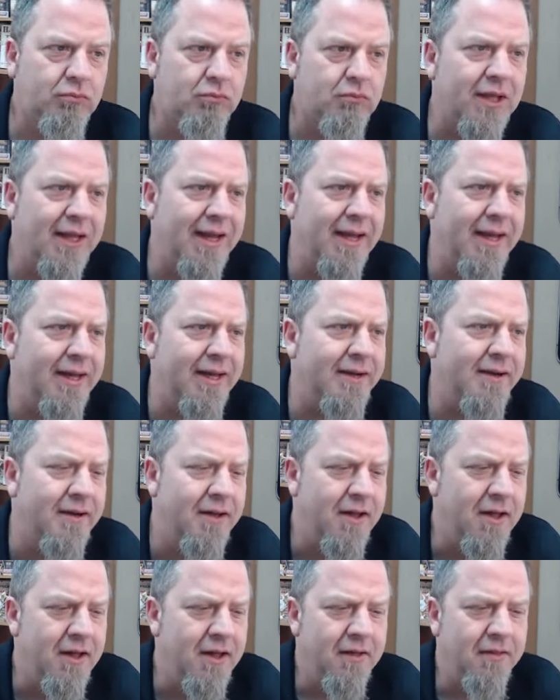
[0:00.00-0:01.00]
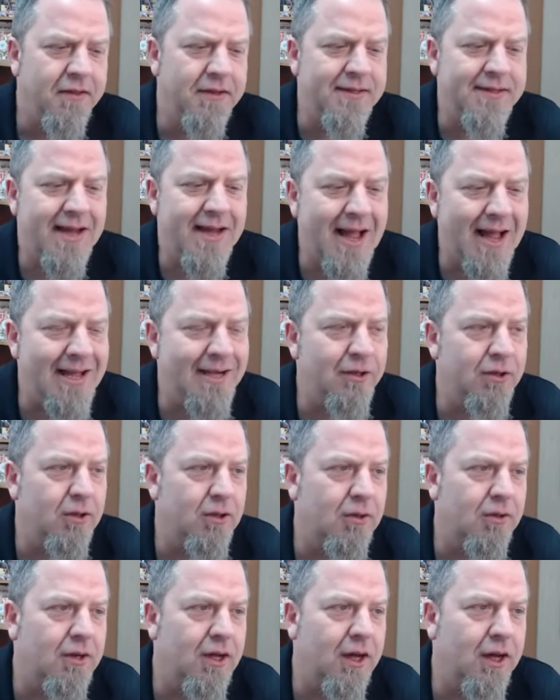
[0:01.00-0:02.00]
and the
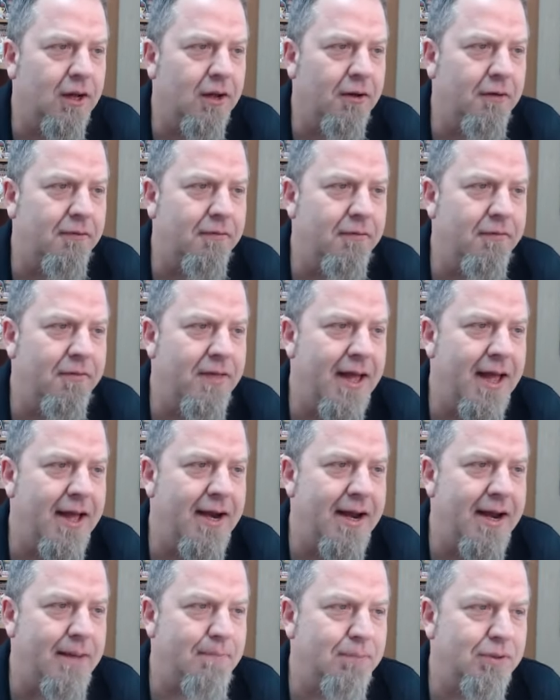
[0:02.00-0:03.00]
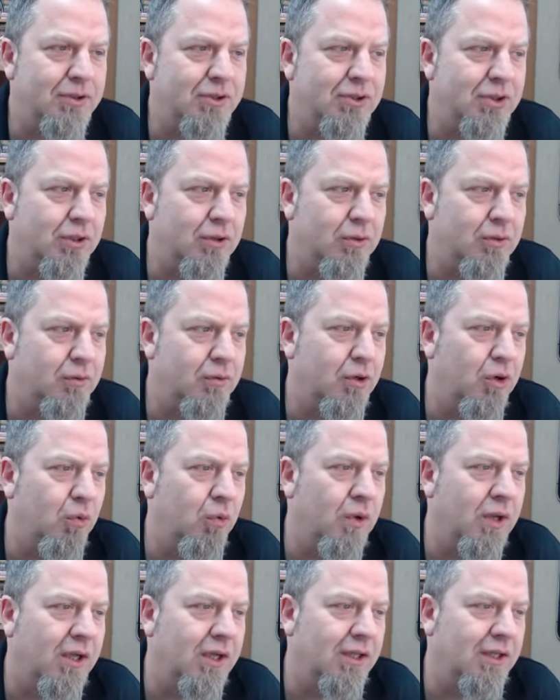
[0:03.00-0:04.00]
title of that episode
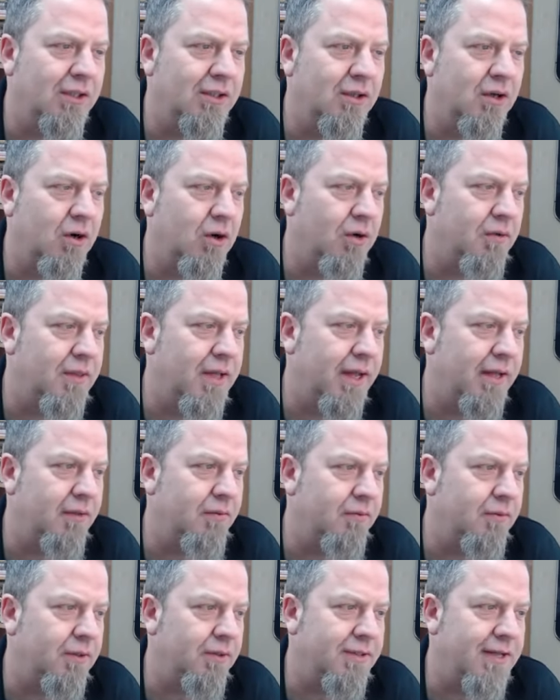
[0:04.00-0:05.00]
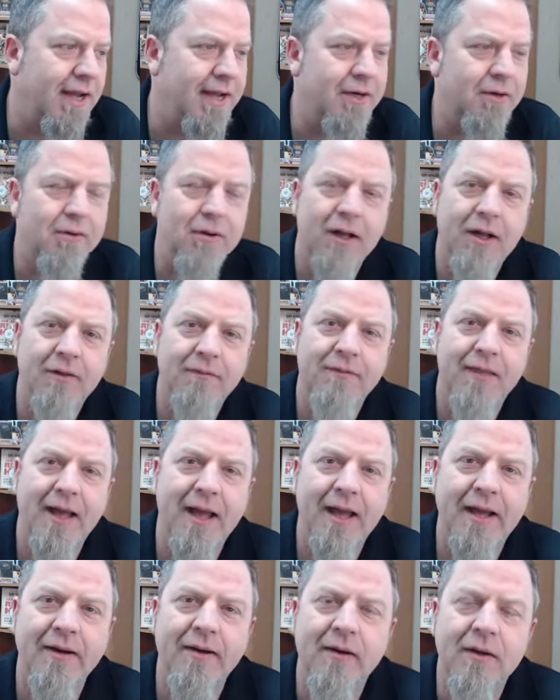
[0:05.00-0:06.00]
was, or that the title of
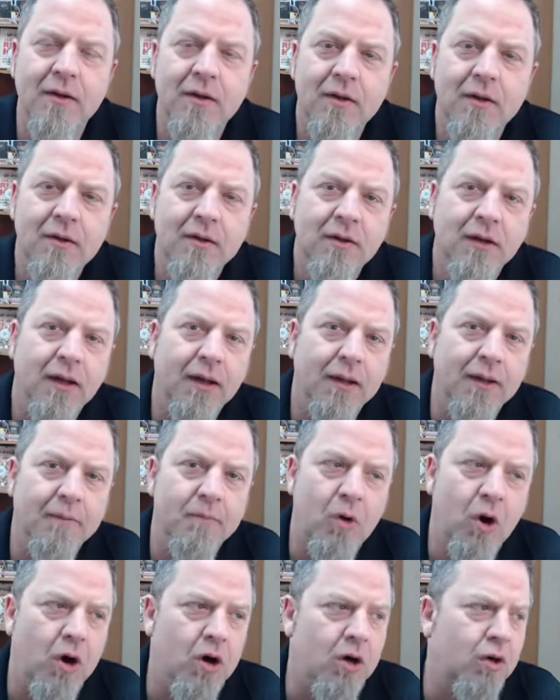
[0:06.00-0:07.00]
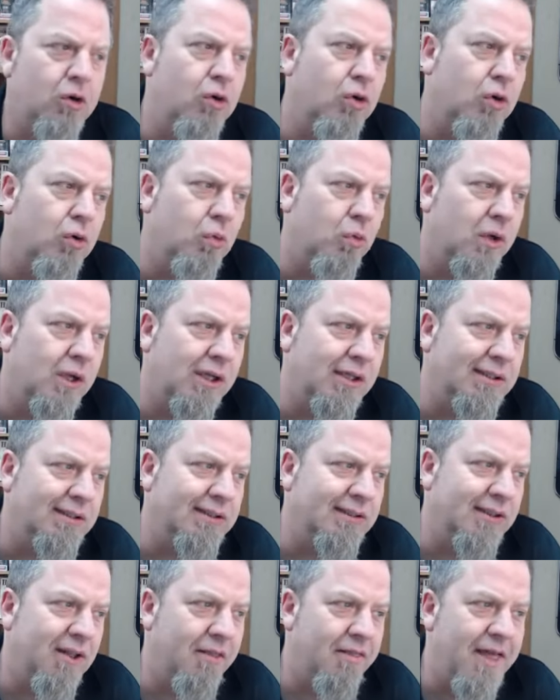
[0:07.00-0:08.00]
that um, article
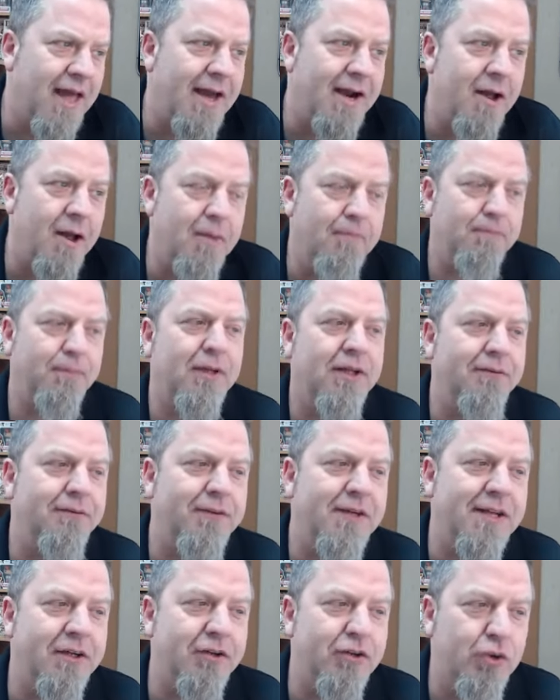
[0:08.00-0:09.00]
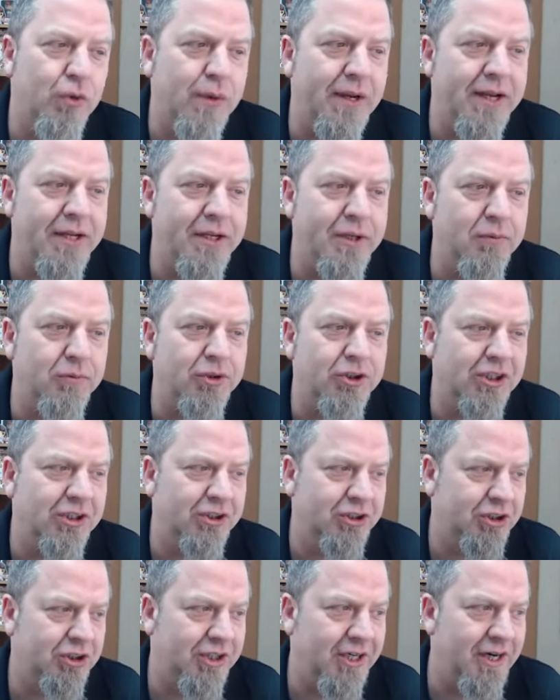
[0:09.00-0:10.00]
was that uplifting tweet you just
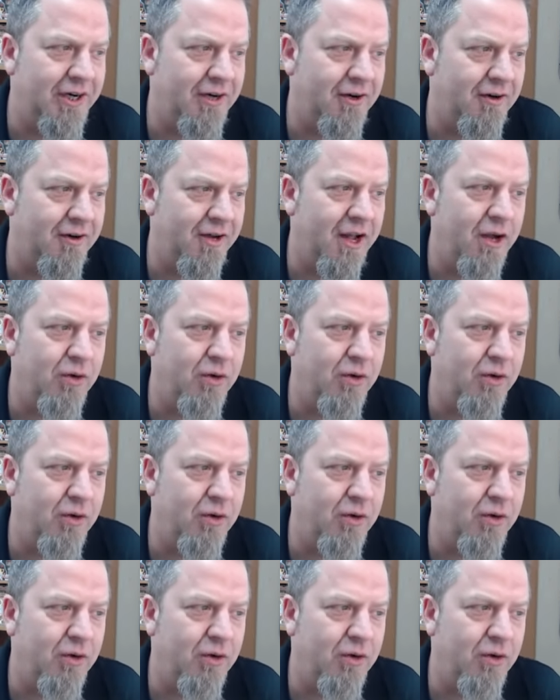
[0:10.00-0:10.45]
shared. A